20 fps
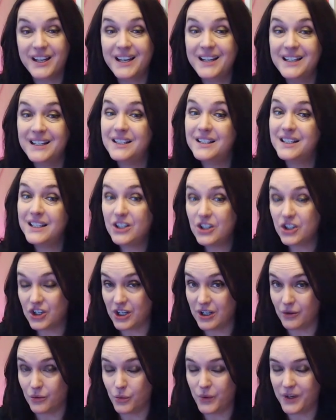In
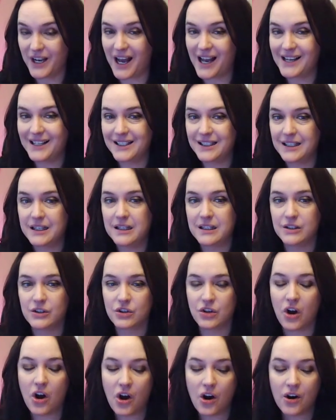addition, when I see this
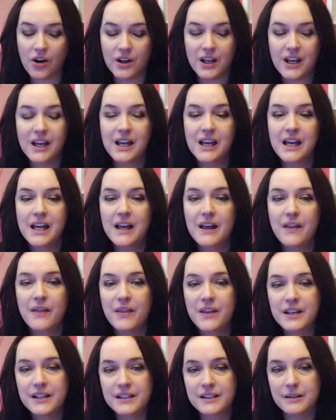card,
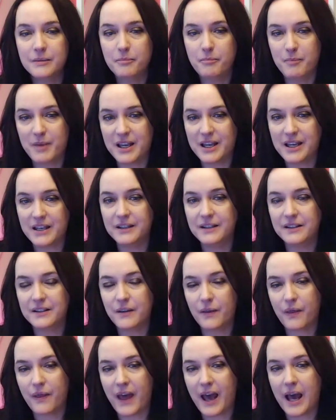this means
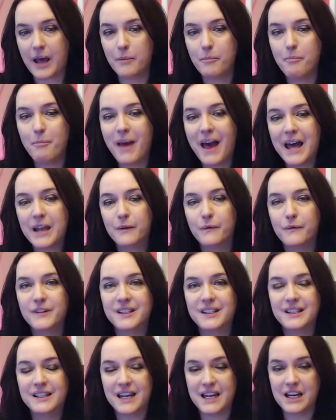that
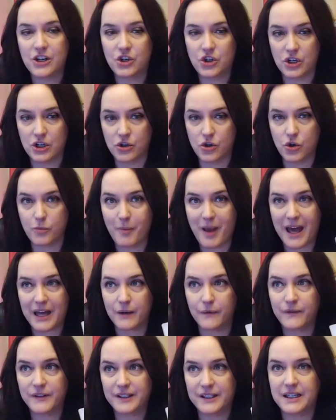manifestation, your
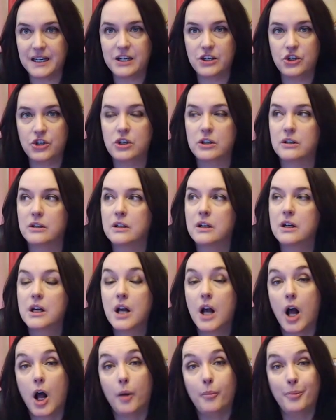manifestation
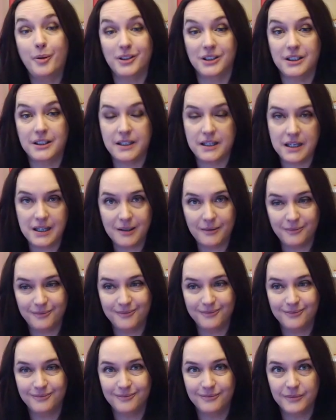ability,
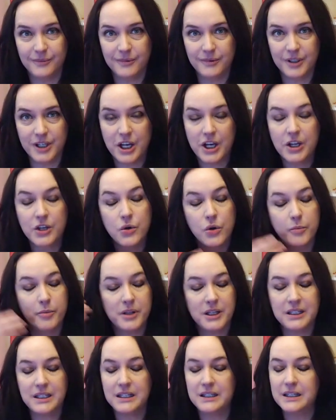your
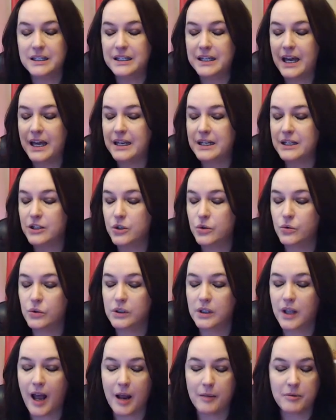ability to get into
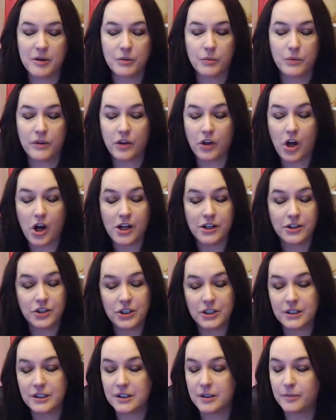alignment with
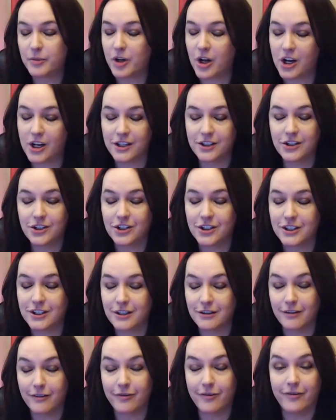conscious, subconscious,
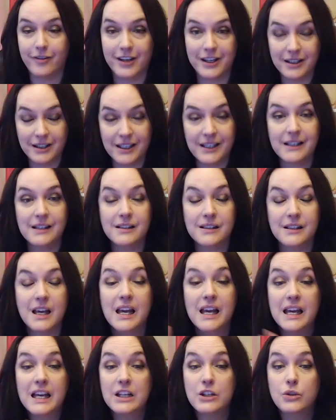and feelings
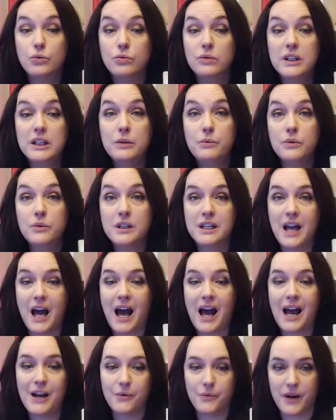is really, really
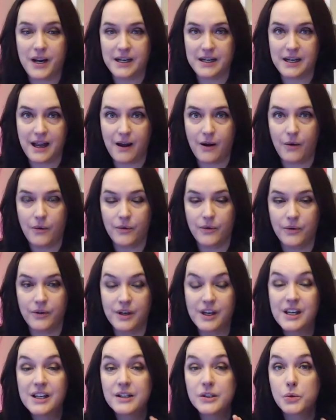high right now.
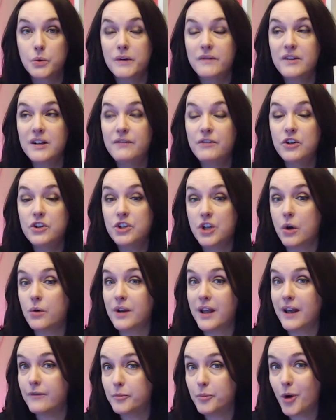So even if you don't
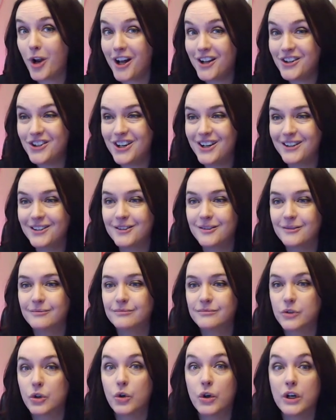have a project
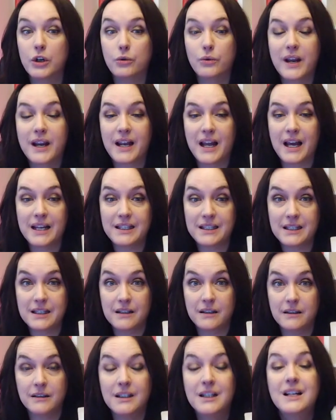or a great
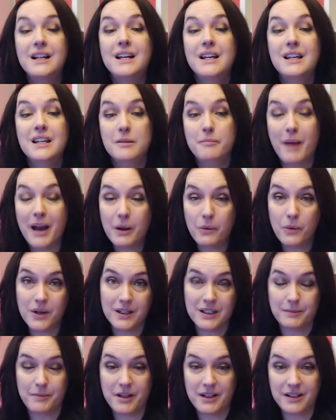idea, you might want
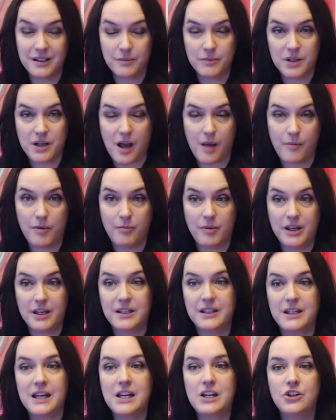to spend some time in
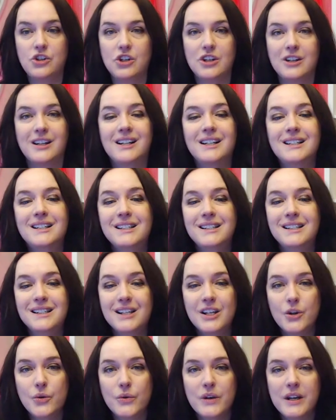meditation
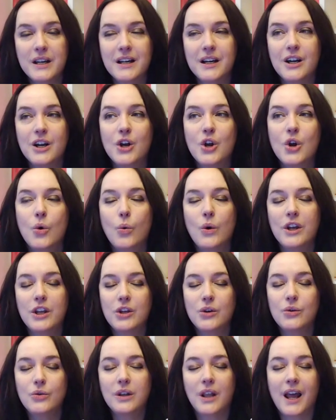considering what
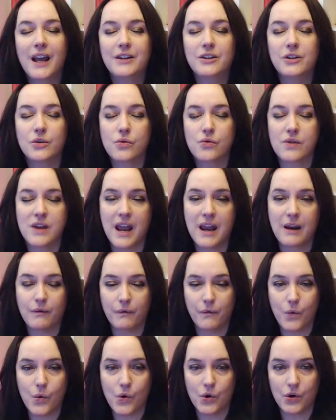you'd like to create
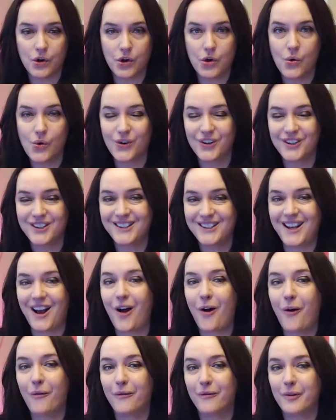for
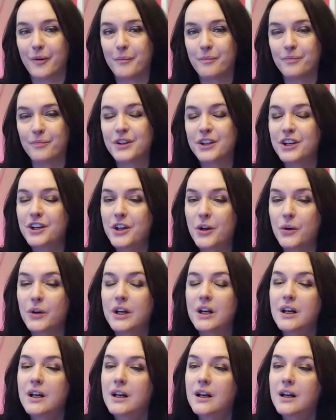yourself. You know,